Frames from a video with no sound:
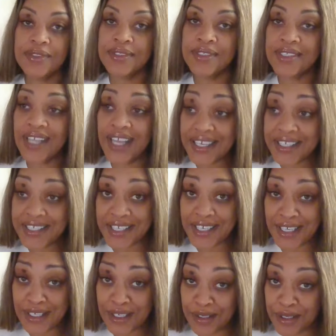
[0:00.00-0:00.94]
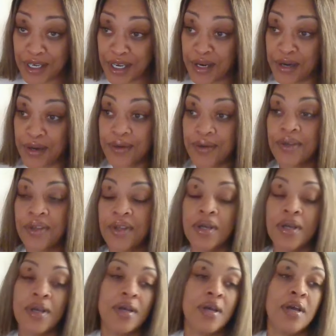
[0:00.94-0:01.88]
Next thing you know,
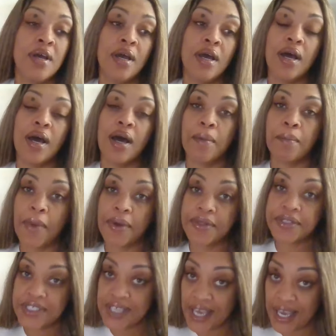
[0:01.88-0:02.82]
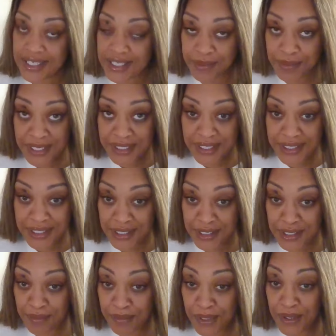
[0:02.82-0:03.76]
text
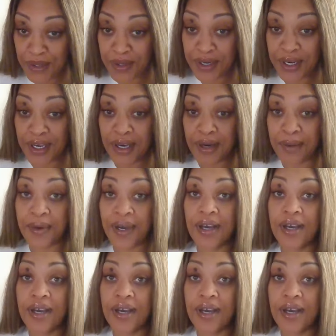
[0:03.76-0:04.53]
messages are blowing up.